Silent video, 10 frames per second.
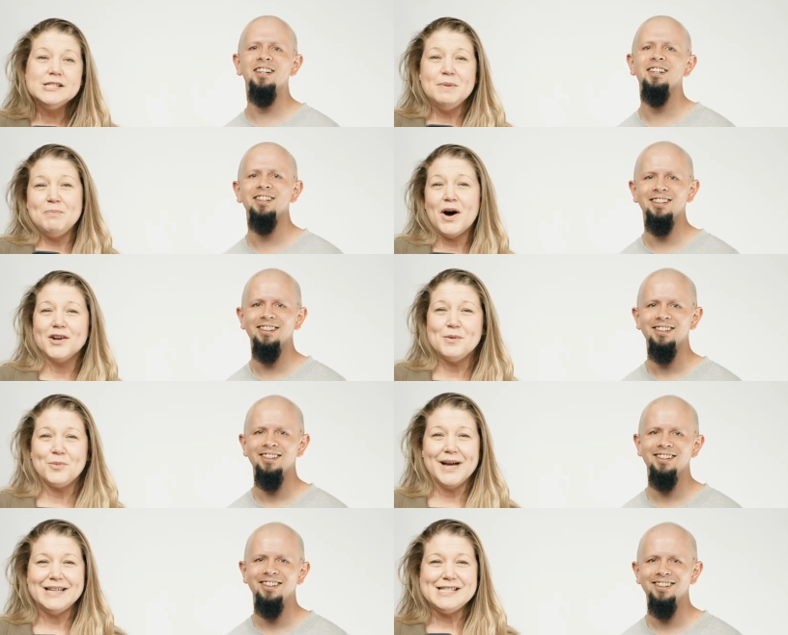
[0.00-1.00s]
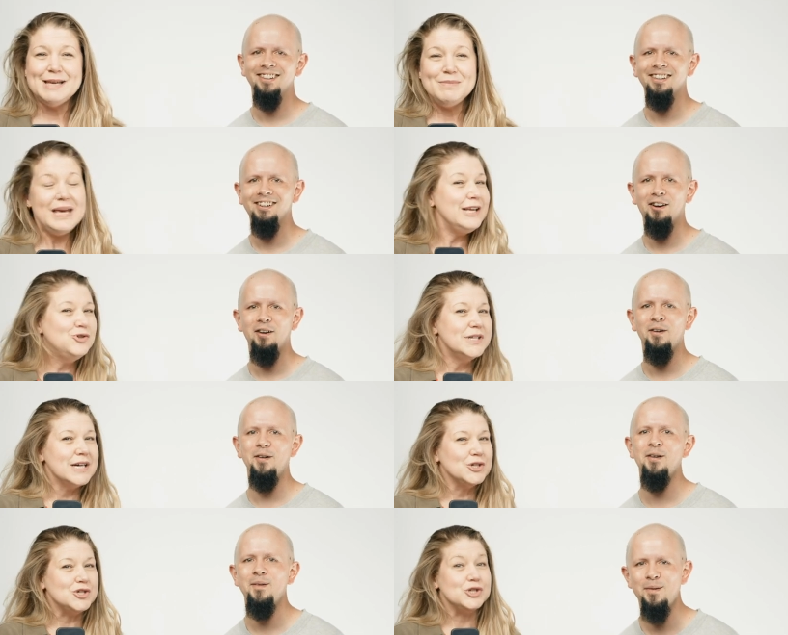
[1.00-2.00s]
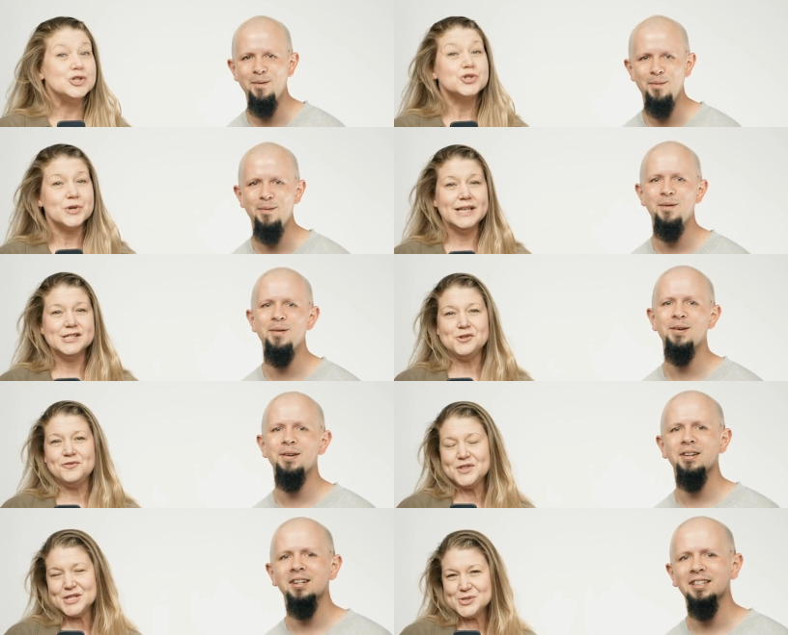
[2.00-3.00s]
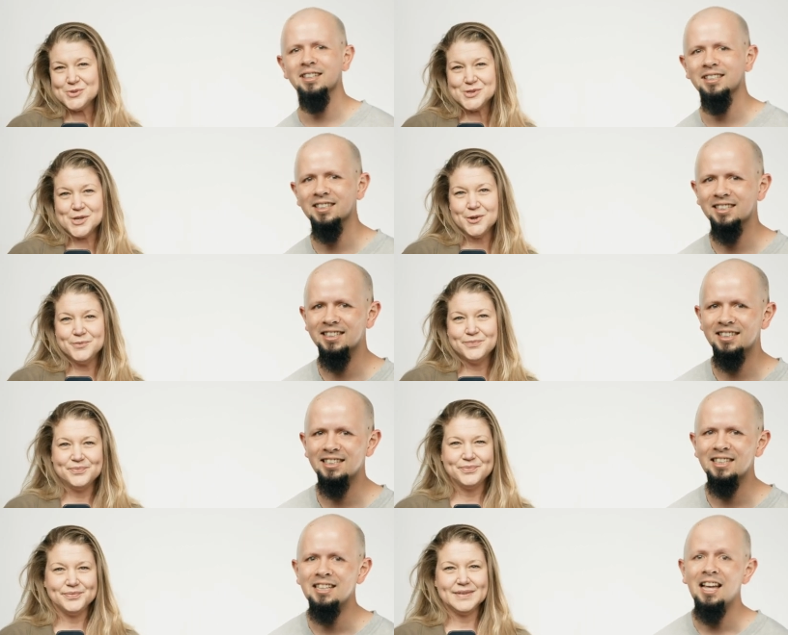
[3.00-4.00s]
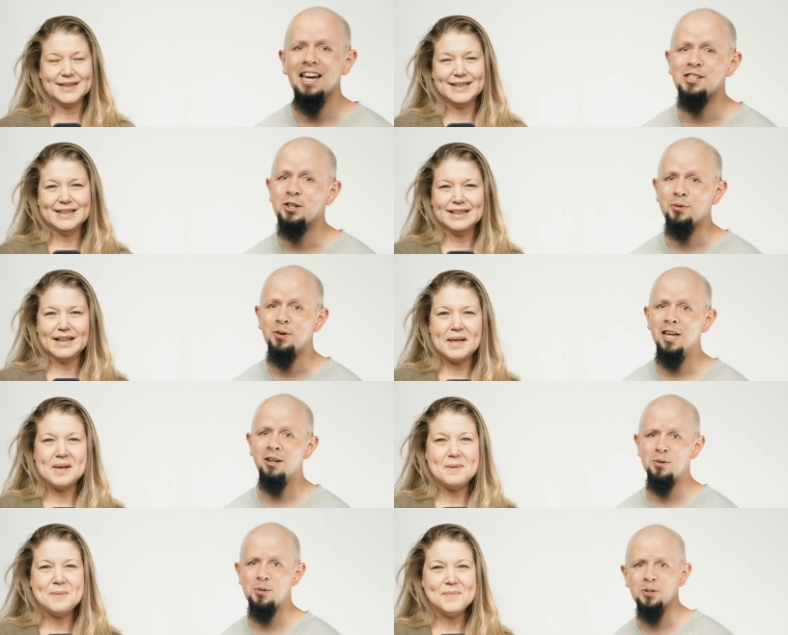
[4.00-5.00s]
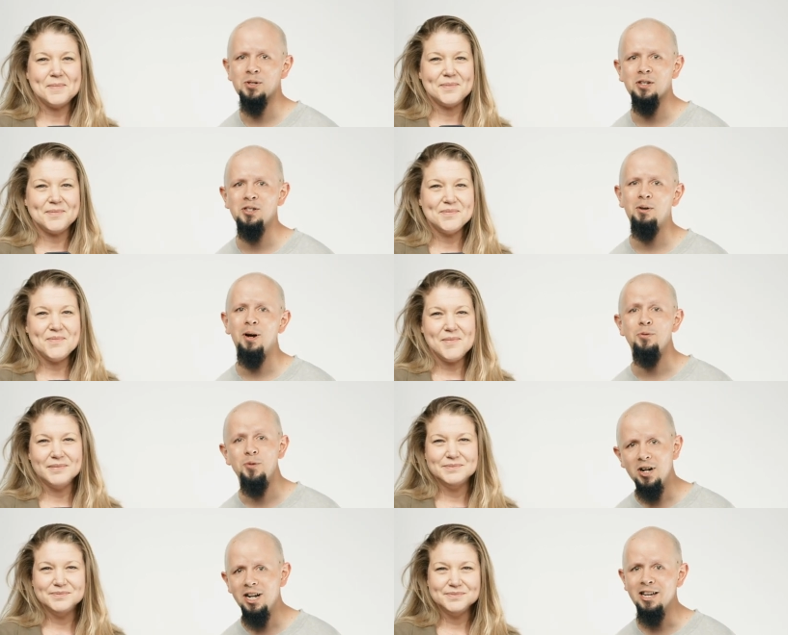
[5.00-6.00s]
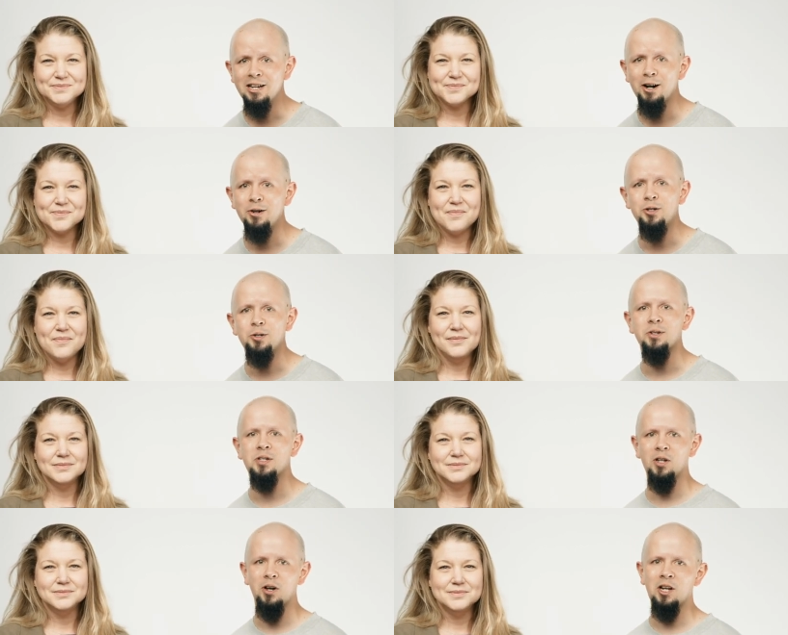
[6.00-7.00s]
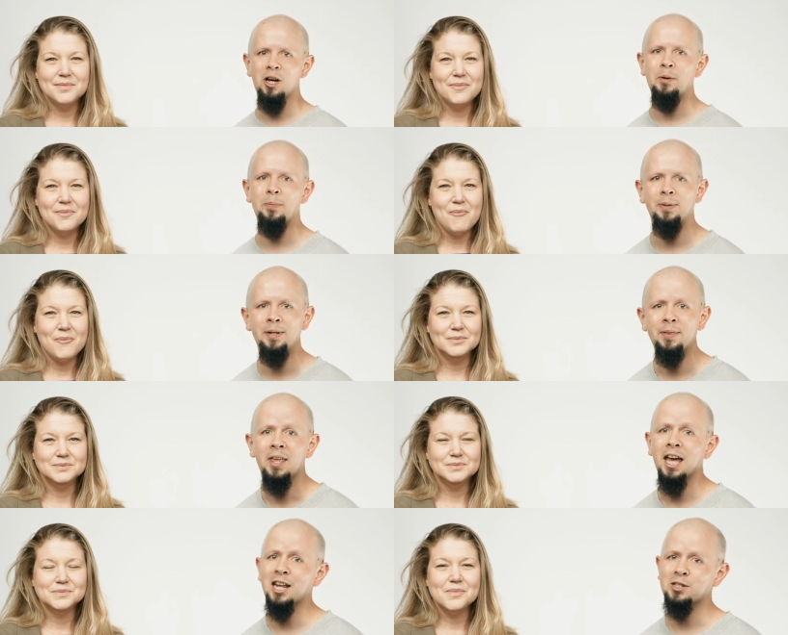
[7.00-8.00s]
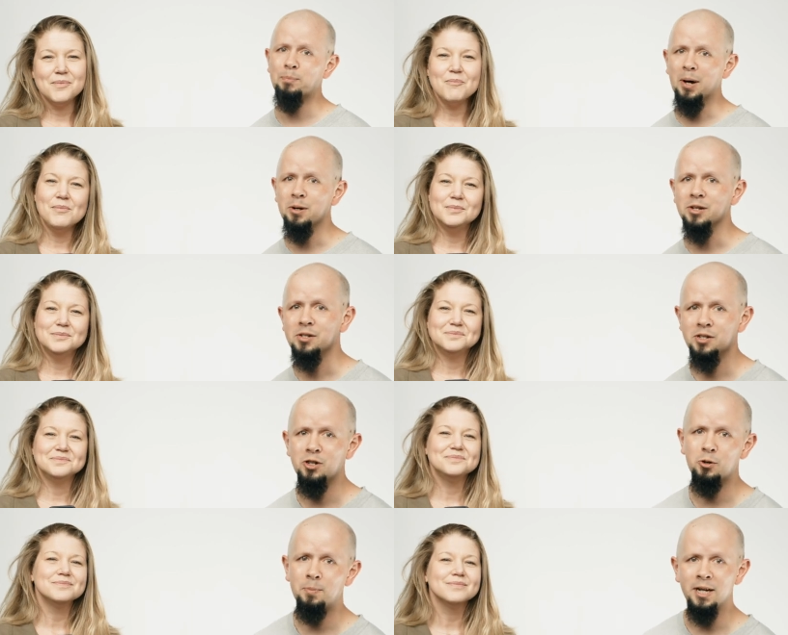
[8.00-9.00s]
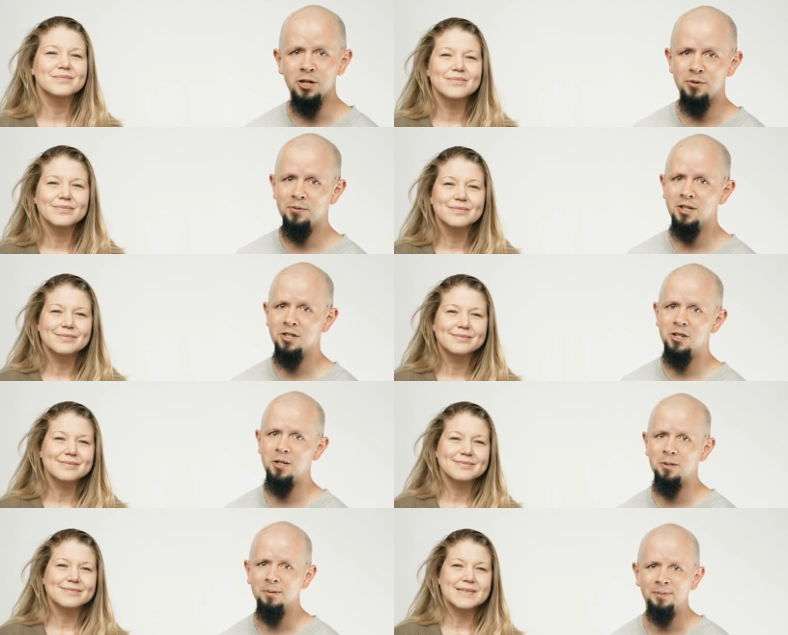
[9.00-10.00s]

Speaker 1: to be part of the prayer team, Introductions trains you for this also.
Speaker 2: It's a great cause, so I really encourage you to sign up and as a bonus, you'll make new friends too.